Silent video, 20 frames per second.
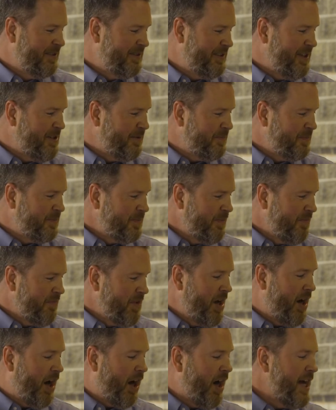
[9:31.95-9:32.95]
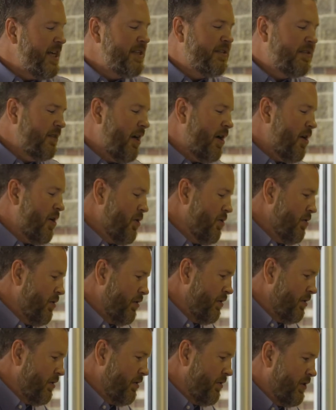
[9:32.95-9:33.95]
So, all right. So
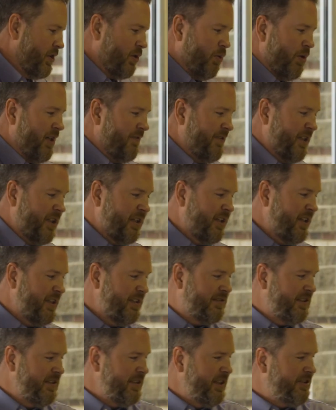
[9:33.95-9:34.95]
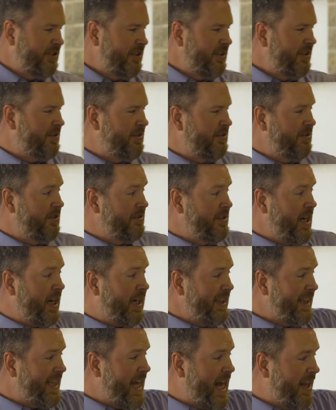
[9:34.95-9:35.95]
the 12-year is delicious. There's
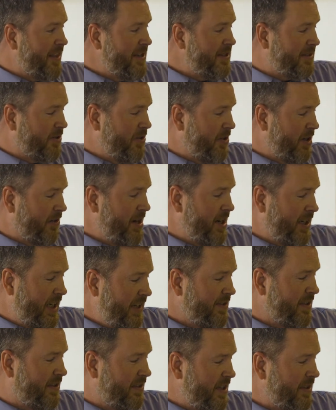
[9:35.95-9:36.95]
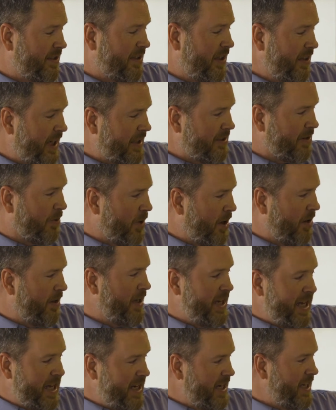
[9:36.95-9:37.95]
not a lot of this going around. It even says collector
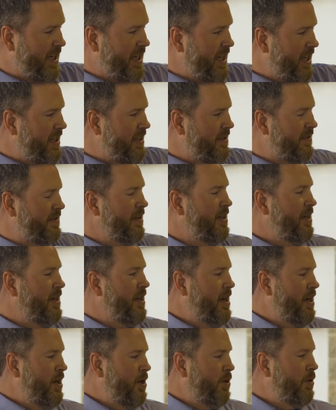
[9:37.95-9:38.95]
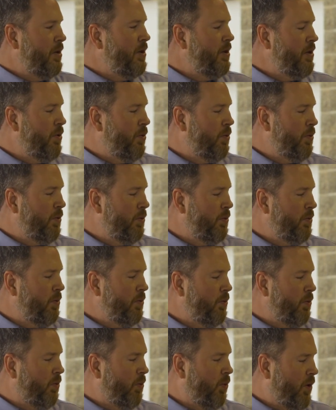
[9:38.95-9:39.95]
worthy, and it is.
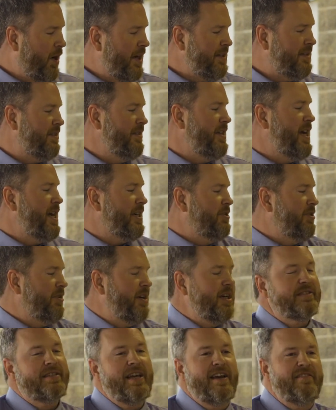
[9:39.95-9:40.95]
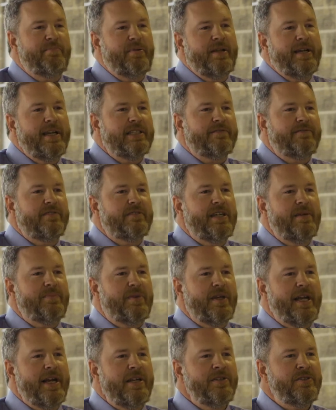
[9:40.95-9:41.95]
What's next? You guys have plans for
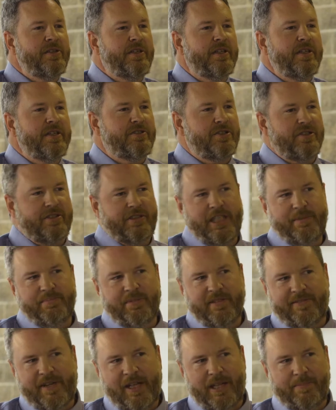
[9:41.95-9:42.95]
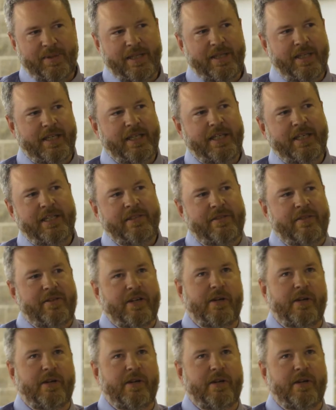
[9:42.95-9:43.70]
something else? You're going to just keep developing these?